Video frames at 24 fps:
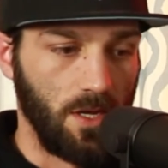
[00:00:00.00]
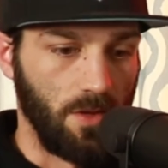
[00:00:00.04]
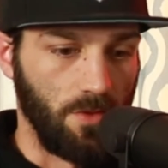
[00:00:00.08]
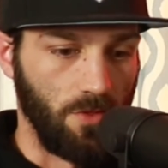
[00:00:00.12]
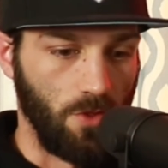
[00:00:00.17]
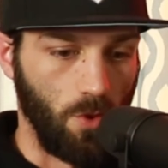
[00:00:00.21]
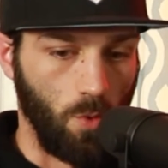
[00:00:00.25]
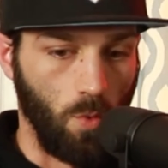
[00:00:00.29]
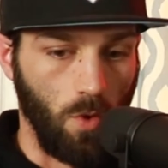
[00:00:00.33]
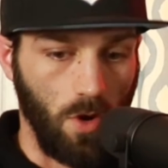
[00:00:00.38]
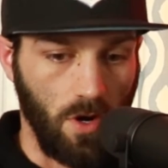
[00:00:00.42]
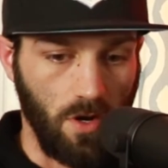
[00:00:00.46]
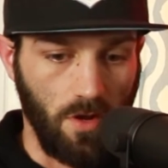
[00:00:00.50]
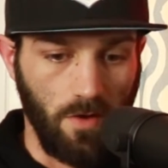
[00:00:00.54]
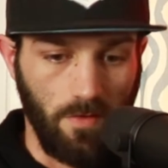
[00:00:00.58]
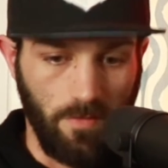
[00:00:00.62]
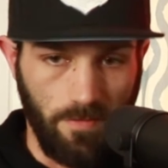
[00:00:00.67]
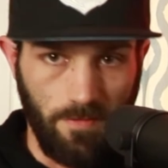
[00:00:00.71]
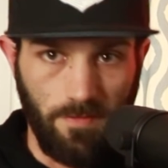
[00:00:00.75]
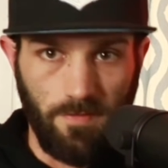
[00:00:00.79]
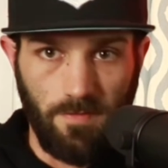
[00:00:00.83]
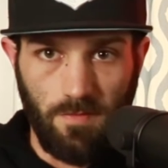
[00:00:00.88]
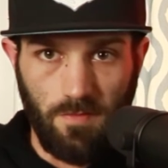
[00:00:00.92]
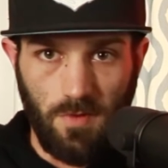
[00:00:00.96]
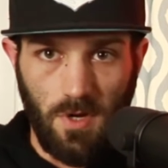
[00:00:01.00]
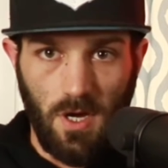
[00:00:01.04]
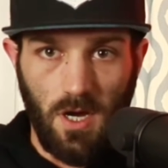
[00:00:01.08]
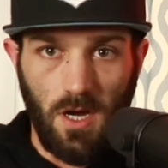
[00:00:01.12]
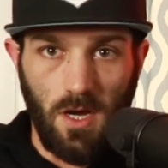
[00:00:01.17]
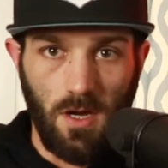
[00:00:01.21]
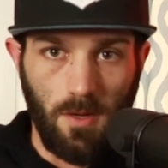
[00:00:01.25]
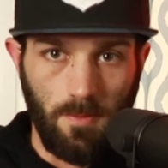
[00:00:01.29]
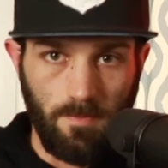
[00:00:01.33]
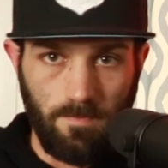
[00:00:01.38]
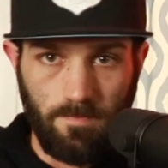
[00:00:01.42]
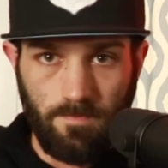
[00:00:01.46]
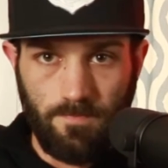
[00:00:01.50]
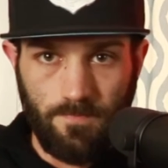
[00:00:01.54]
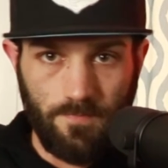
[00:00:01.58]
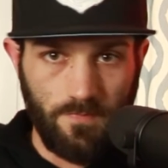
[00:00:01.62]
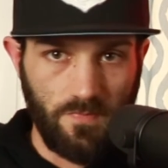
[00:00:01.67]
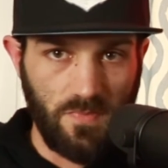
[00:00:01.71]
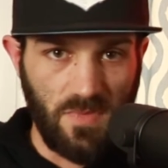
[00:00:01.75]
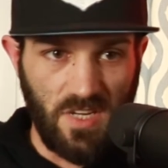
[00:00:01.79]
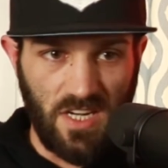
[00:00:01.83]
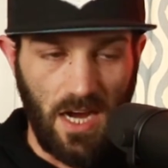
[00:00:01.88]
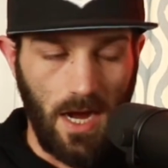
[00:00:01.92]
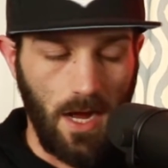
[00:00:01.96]
the one of um,
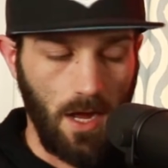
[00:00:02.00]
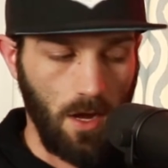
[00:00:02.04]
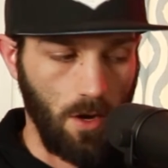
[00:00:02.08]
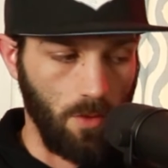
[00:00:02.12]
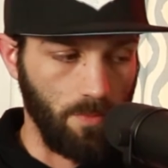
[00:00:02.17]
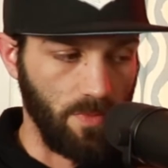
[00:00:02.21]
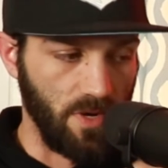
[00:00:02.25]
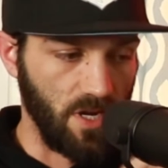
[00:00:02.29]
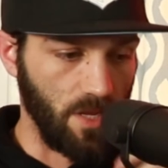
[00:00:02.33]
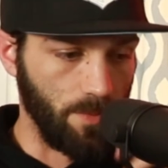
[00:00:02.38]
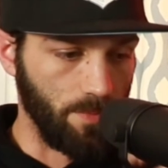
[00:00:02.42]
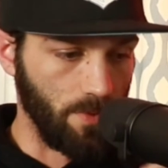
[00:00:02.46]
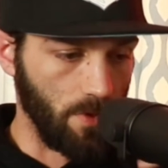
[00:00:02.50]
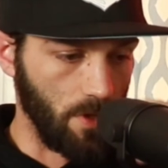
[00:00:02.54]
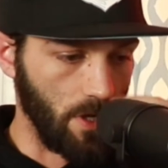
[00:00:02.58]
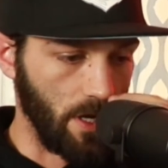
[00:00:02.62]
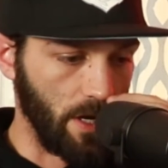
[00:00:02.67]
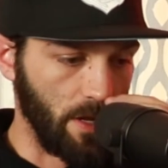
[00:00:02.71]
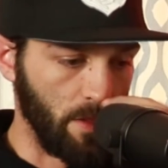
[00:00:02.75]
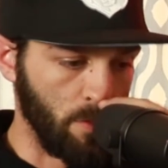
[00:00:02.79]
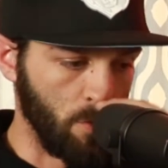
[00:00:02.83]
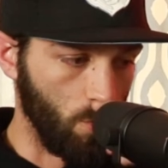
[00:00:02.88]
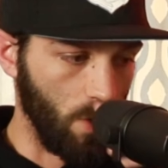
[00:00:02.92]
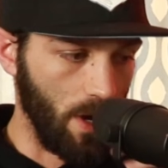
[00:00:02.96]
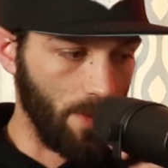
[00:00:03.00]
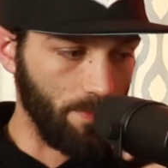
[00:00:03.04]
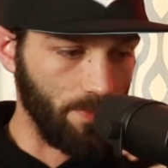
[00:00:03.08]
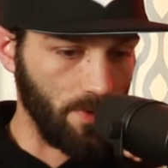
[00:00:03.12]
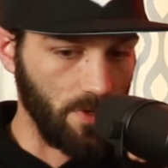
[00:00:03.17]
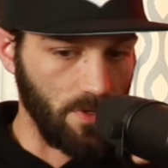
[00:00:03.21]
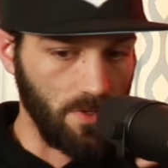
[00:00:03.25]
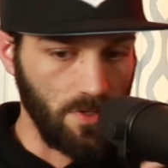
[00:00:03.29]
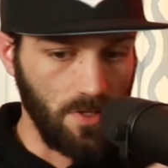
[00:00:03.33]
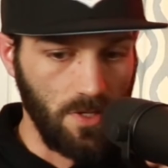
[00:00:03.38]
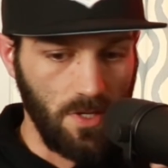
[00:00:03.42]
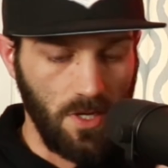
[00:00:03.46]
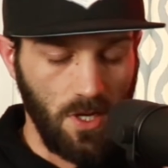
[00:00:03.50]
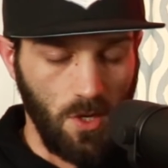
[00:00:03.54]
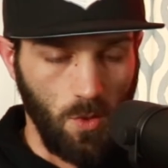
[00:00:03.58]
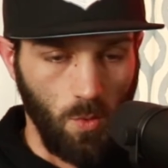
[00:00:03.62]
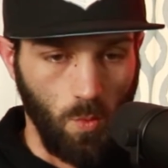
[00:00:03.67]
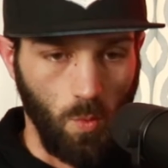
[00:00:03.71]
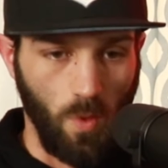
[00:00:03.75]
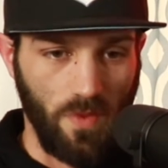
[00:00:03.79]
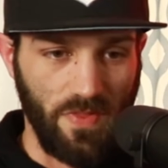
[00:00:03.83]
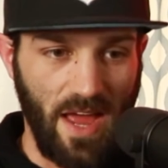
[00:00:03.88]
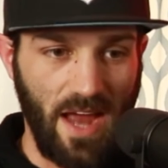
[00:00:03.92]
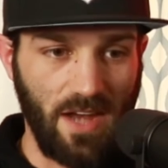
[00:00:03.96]
Kyle manipulating the weapon,
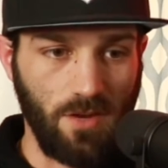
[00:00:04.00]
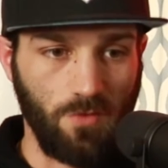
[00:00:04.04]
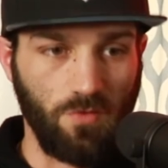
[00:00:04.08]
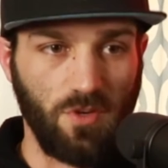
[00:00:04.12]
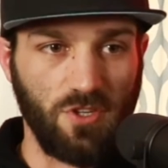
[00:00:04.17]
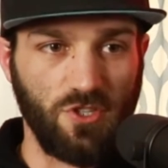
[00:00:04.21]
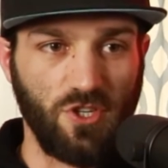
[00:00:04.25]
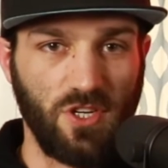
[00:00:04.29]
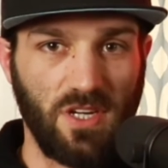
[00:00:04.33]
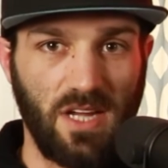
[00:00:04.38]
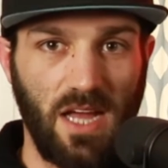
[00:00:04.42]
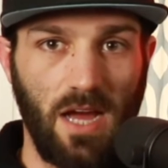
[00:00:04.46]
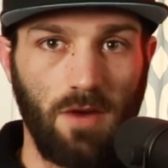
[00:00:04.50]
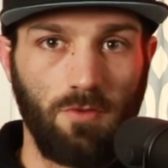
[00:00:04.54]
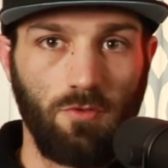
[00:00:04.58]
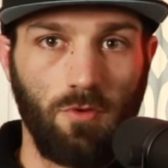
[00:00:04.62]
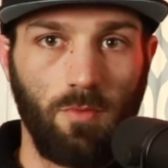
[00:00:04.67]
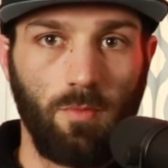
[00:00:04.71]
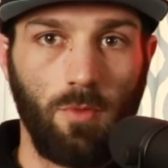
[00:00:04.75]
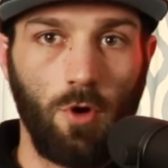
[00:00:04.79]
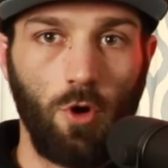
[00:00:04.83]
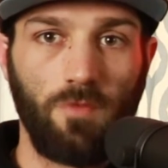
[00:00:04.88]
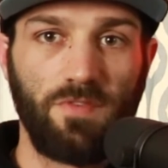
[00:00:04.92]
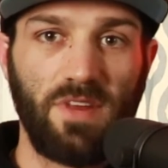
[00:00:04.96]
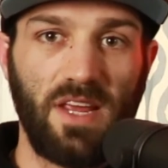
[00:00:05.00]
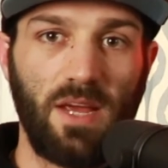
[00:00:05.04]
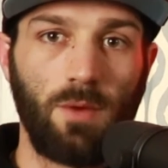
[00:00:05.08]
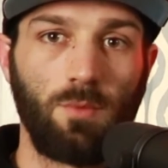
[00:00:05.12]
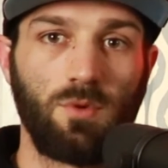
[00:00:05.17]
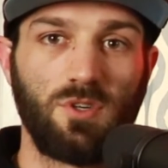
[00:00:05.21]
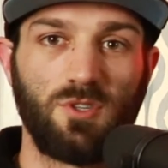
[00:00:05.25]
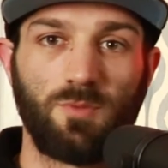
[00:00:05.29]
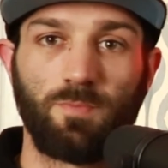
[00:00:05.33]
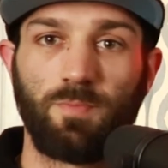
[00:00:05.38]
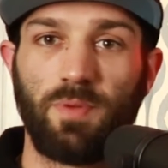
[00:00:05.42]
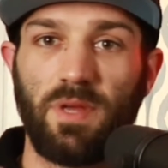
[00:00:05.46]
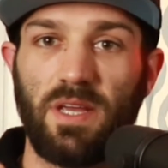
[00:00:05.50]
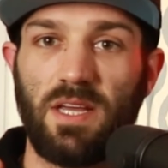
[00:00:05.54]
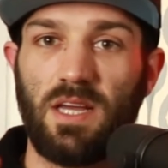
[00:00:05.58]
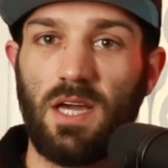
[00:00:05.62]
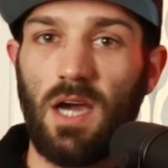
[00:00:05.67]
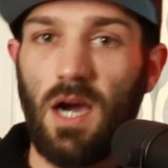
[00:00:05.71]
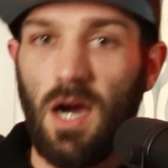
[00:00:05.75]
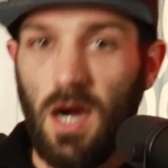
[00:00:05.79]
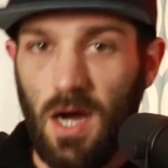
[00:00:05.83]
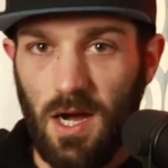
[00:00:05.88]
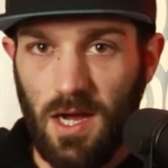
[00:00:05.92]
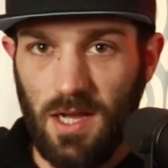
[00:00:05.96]
when that originally got removed, it was
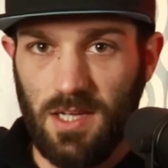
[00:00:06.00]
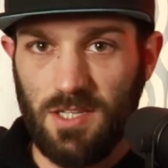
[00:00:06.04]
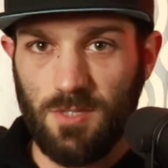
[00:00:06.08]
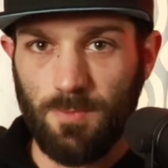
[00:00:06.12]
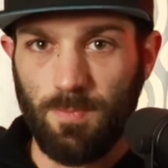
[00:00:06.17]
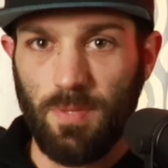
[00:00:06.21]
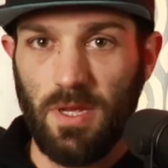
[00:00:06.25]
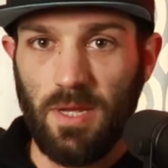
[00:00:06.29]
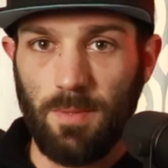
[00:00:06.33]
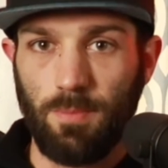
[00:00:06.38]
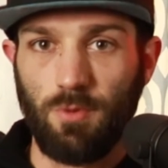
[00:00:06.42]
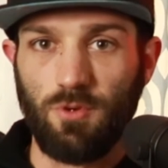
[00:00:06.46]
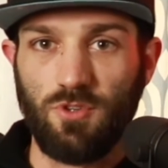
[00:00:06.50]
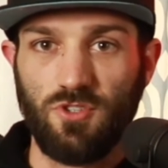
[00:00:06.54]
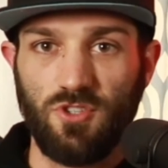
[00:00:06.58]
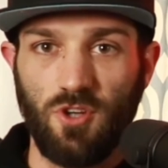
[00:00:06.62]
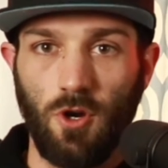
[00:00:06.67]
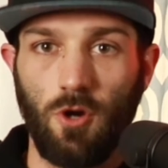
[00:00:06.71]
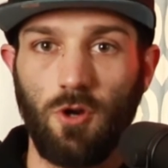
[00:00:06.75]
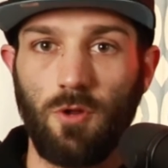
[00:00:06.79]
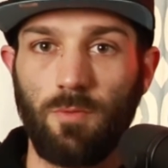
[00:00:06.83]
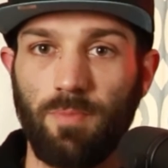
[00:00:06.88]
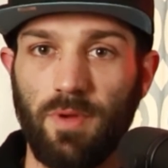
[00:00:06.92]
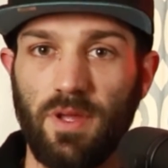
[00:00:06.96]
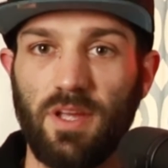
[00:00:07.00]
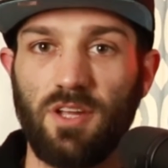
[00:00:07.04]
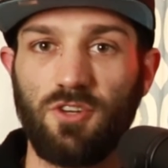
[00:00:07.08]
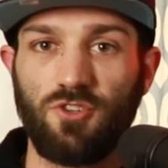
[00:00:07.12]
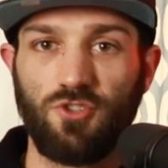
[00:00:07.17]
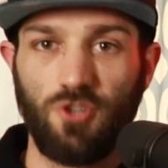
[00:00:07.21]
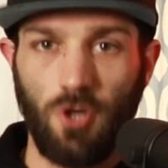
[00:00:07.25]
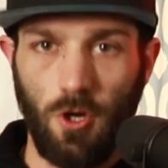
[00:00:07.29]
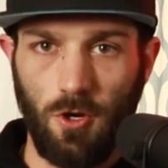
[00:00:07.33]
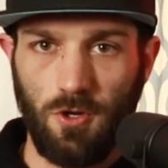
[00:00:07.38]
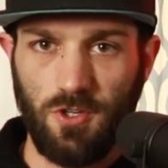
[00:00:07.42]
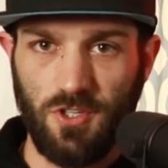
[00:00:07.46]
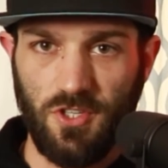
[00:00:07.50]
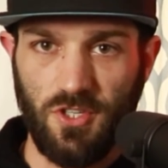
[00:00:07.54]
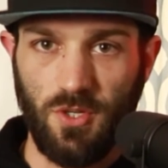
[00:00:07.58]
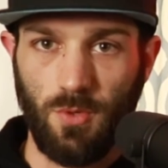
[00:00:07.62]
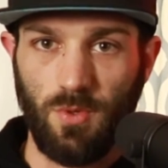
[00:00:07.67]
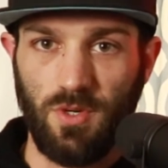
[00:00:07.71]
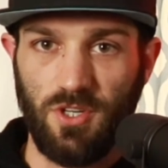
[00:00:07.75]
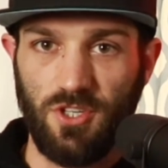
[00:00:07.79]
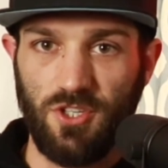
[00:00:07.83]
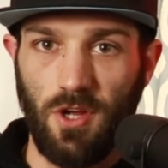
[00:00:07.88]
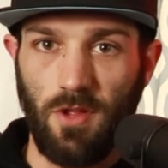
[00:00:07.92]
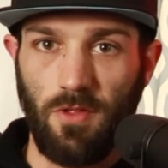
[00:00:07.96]
because people started being jerks to
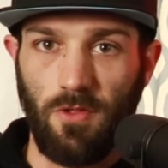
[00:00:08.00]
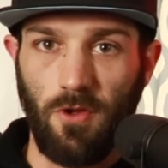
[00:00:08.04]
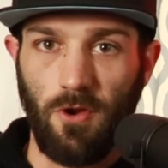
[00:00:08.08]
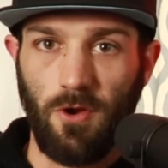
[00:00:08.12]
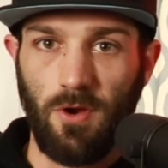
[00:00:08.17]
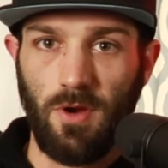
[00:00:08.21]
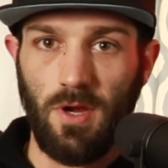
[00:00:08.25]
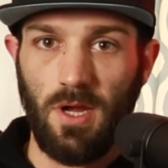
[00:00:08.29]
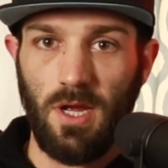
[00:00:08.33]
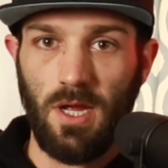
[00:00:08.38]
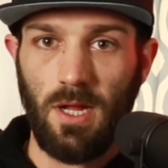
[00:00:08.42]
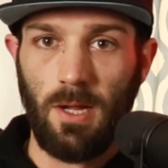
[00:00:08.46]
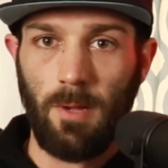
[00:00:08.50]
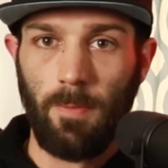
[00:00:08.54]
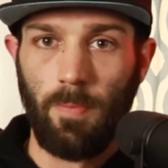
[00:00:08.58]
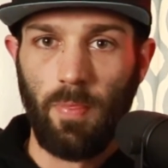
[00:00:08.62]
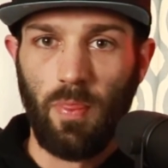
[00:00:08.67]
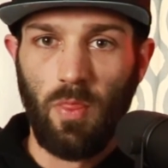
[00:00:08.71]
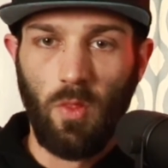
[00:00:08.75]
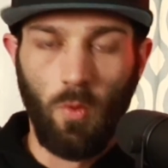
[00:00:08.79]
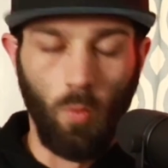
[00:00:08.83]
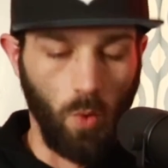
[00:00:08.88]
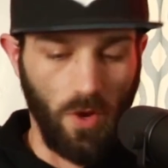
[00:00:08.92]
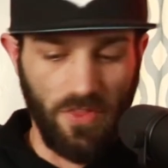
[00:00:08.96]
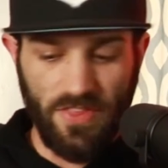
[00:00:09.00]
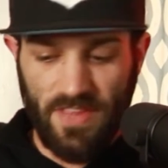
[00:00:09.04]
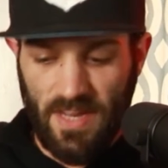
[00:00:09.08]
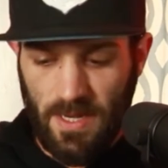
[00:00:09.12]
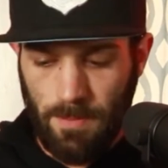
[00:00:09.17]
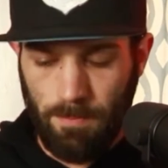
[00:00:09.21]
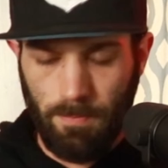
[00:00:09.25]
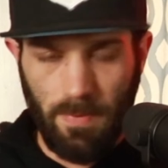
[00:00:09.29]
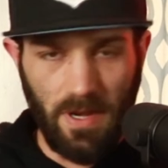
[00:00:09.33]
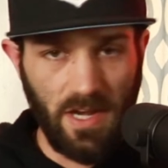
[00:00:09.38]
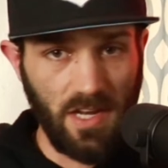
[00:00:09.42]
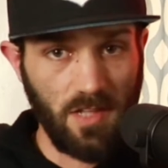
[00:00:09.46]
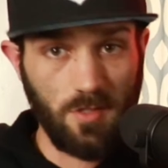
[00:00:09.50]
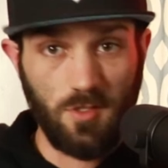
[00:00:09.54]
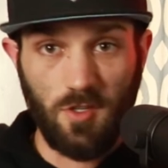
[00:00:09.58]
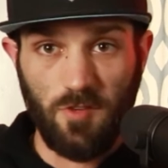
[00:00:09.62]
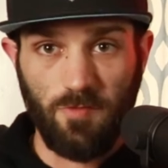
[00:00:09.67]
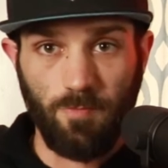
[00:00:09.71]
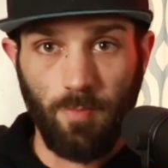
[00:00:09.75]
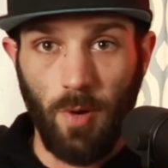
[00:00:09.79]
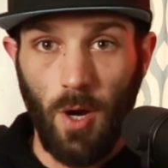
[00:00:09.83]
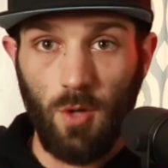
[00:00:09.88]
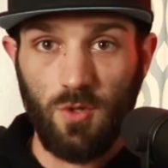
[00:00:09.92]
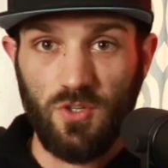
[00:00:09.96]
each other. Within minutes
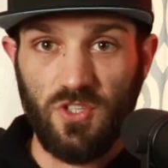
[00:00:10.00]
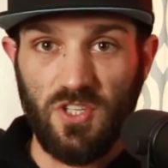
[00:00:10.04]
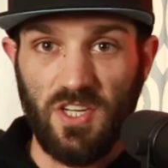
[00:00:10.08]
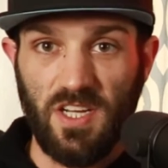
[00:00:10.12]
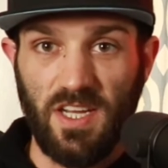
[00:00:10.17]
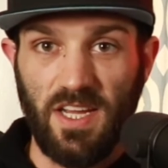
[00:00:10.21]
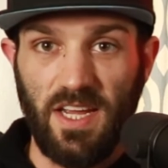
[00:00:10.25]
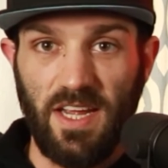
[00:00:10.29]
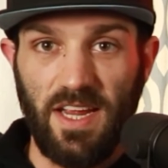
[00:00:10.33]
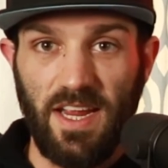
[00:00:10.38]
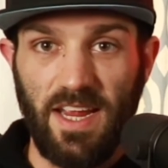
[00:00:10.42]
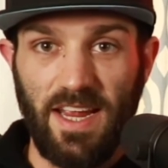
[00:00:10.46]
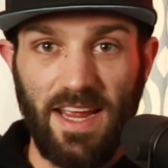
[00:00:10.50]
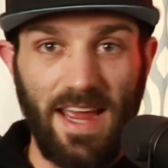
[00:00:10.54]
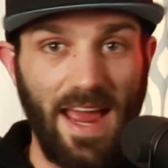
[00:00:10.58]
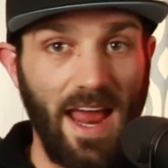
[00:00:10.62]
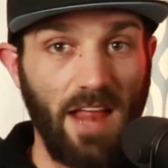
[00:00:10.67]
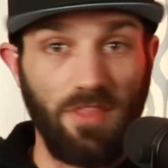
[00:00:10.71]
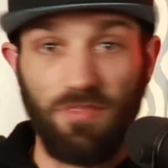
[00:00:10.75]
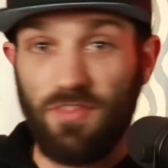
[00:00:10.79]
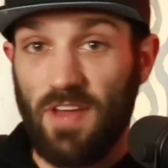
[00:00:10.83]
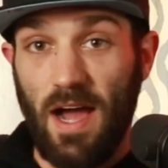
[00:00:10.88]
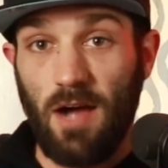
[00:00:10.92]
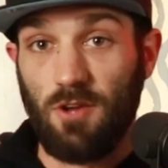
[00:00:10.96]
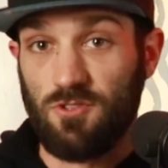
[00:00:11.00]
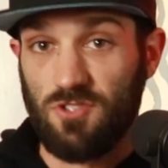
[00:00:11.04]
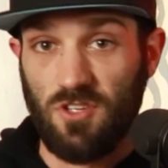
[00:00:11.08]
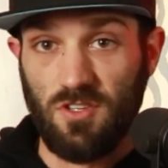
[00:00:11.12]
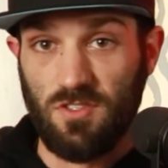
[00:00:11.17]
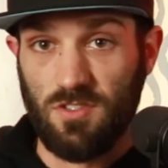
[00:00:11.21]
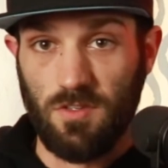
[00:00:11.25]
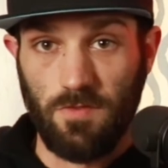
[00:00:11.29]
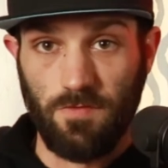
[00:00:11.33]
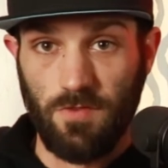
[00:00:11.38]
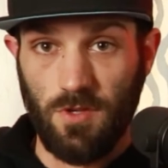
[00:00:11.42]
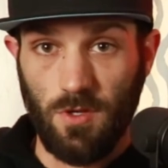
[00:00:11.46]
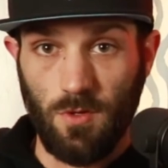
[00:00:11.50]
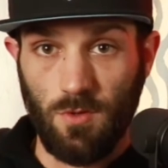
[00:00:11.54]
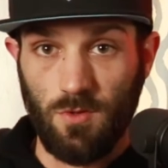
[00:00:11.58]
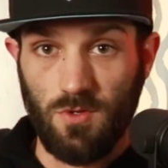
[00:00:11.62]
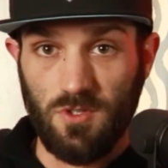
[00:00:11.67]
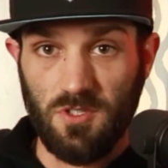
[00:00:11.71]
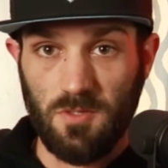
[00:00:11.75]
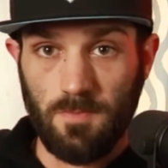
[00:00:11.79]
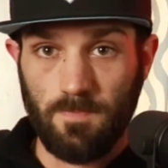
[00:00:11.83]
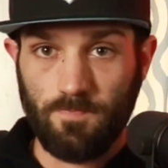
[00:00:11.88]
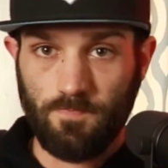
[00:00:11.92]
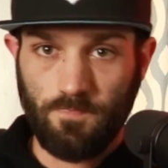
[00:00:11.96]
of posting it, it had thousands of
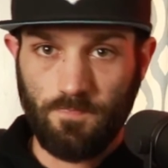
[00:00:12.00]
views.